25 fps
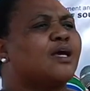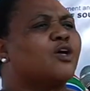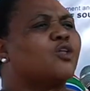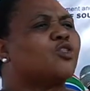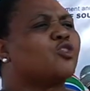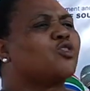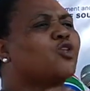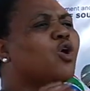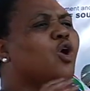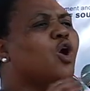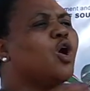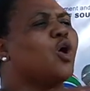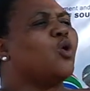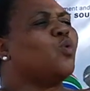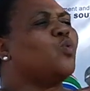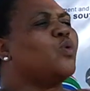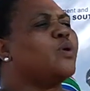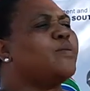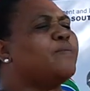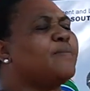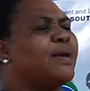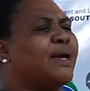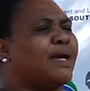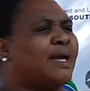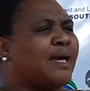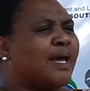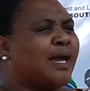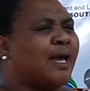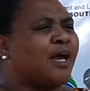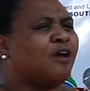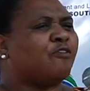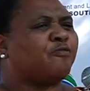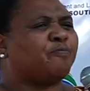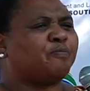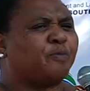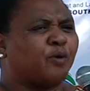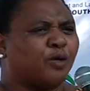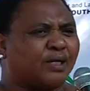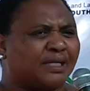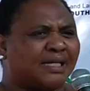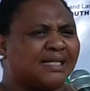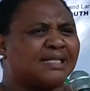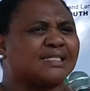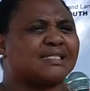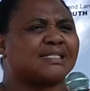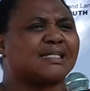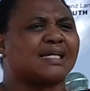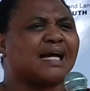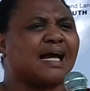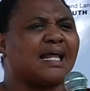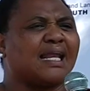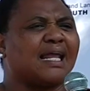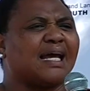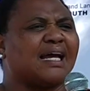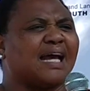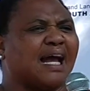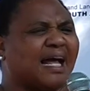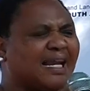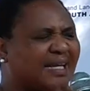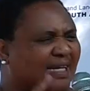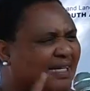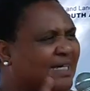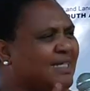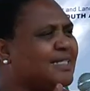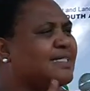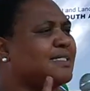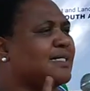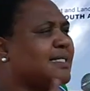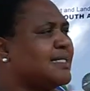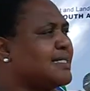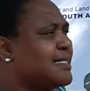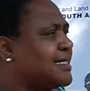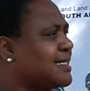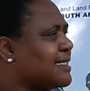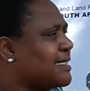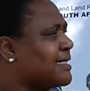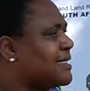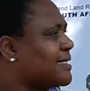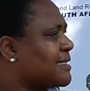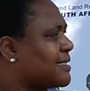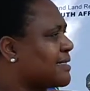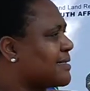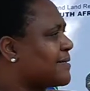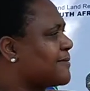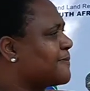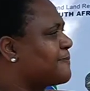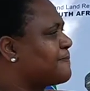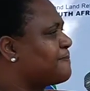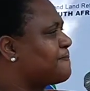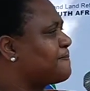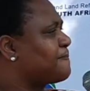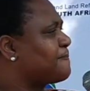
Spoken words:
though we may have political allegiances,